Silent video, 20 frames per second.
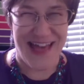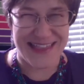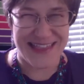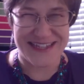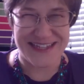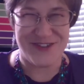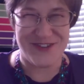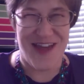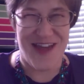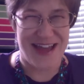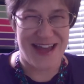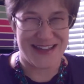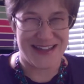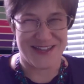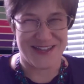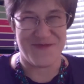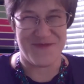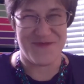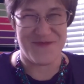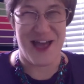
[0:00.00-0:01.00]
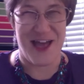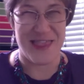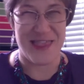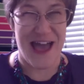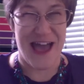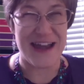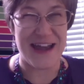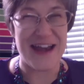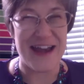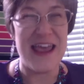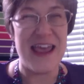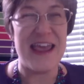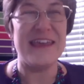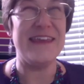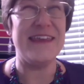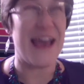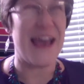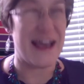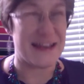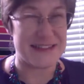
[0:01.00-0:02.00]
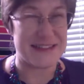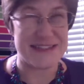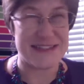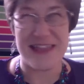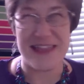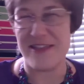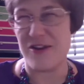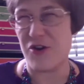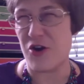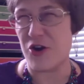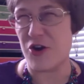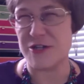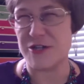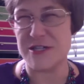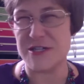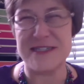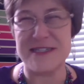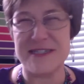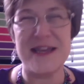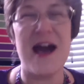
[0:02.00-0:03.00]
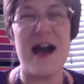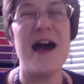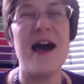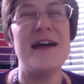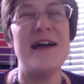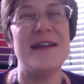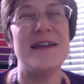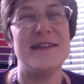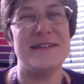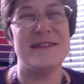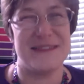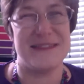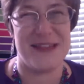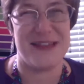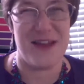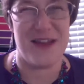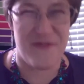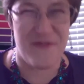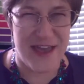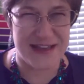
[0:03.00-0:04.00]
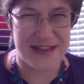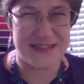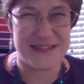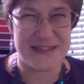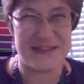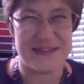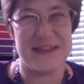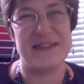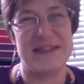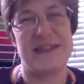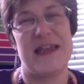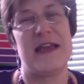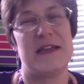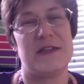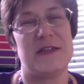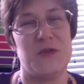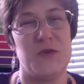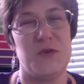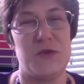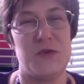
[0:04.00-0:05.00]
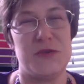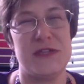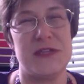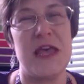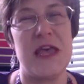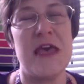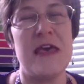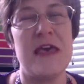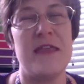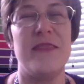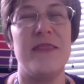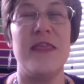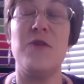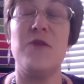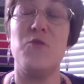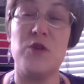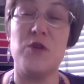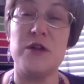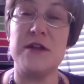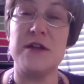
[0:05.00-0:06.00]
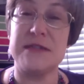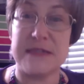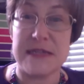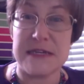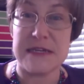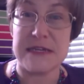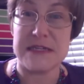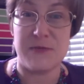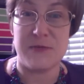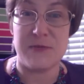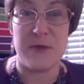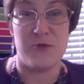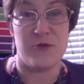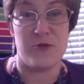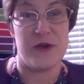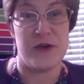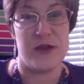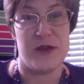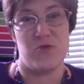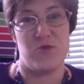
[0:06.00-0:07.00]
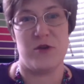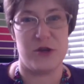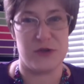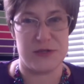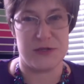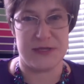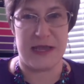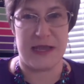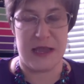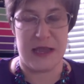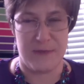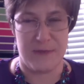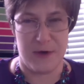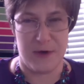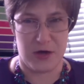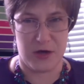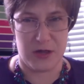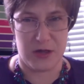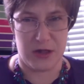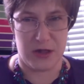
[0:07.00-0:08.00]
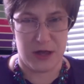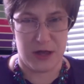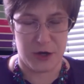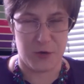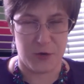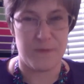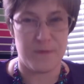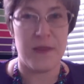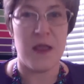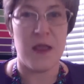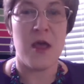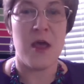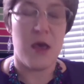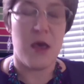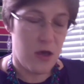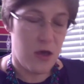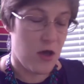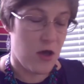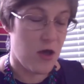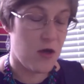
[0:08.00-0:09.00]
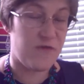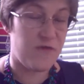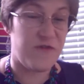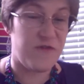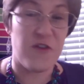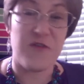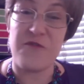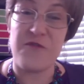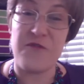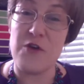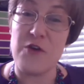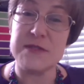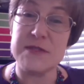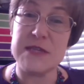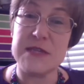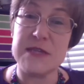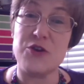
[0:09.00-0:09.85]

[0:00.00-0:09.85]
that you asked about that. Yes, there are tons of excellent tech tools that will assist people in reducing email clutter. For folks that are